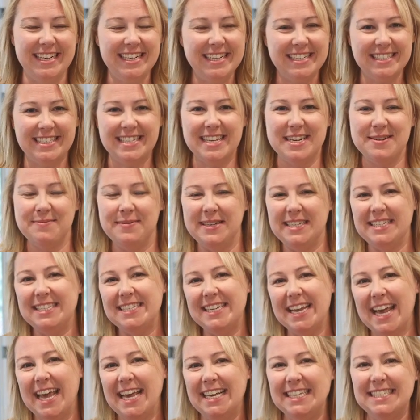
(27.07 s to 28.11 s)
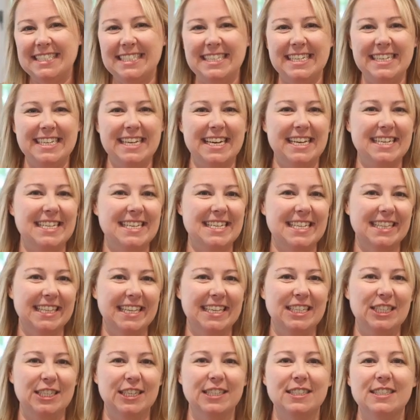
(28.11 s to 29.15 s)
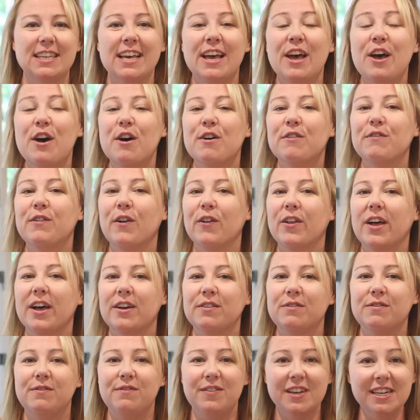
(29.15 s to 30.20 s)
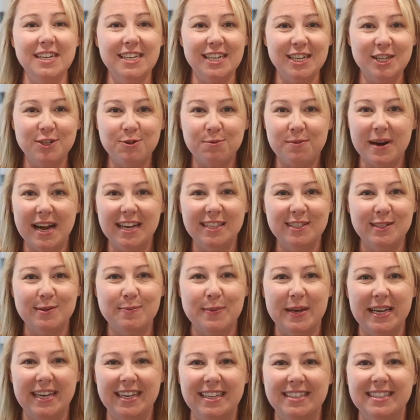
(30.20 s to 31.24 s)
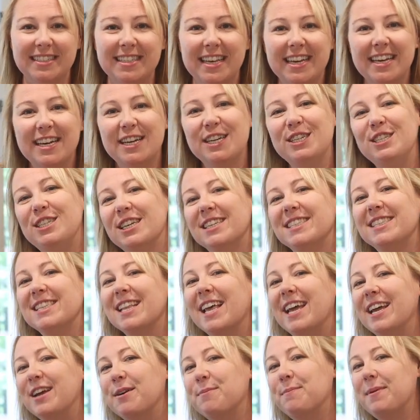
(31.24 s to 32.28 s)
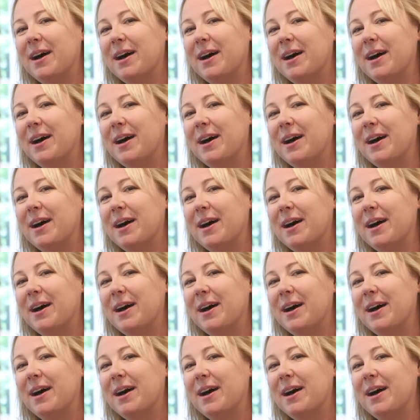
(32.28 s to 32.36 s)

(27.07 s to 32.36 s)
It is going to be tasty and delicious, full of vintage recipes, just like